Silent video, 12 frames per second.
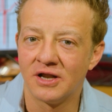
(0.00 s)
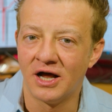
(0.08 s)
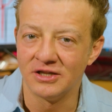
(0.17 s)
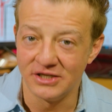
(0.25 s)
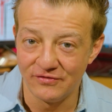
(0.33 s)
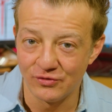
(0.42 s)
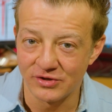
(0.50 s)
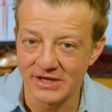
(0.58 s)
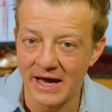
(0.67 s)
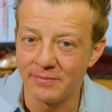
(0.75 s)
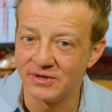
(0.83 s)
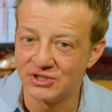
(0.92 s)
I'll leave you with
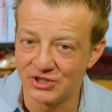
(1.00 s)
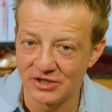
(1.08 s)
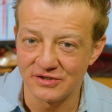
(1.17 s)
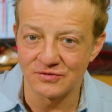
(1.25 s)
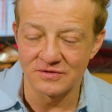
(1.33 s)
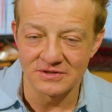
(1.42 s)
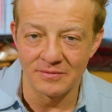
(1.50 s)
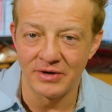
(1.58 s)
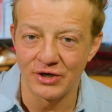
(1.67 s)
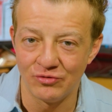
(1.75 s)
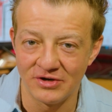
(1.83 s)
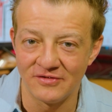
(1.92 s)
that, but share this with
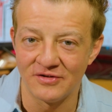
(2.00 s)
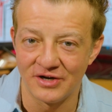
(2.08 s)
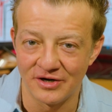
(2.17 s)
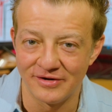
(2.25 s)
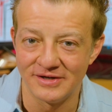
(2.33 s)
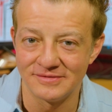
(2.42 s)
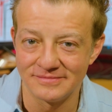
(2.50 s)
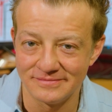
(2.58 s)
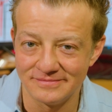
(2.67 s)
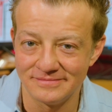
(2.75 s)
somebody who needs to hear it.